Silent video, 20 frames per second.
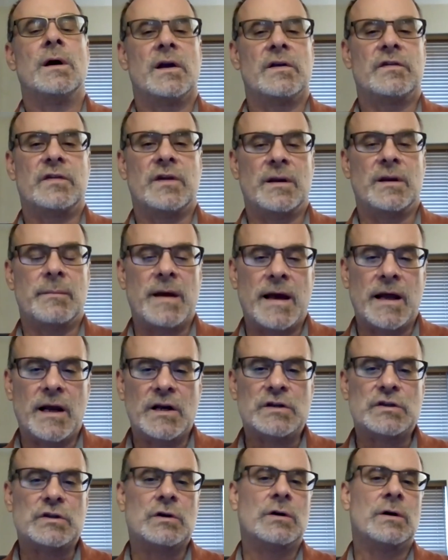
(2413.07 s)
a city
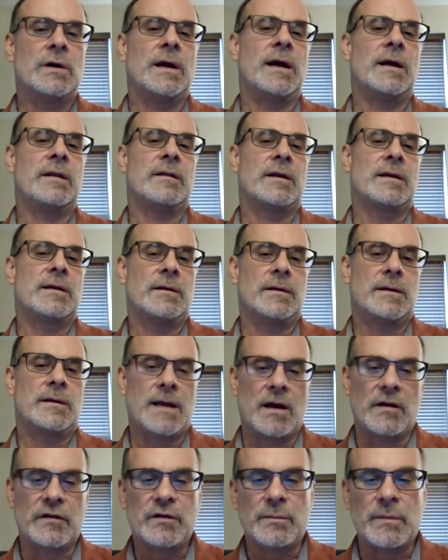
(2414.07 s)
manager and the
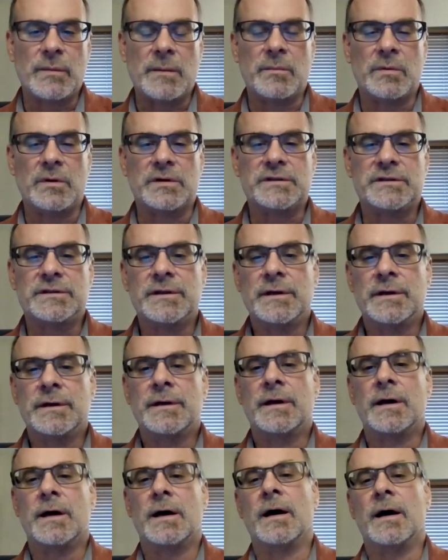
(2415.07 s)
council members,
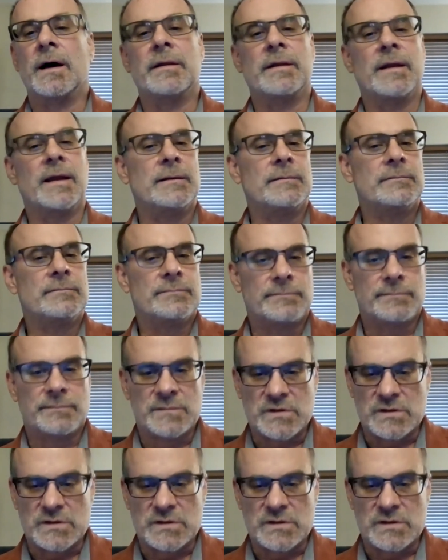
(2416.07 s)
and then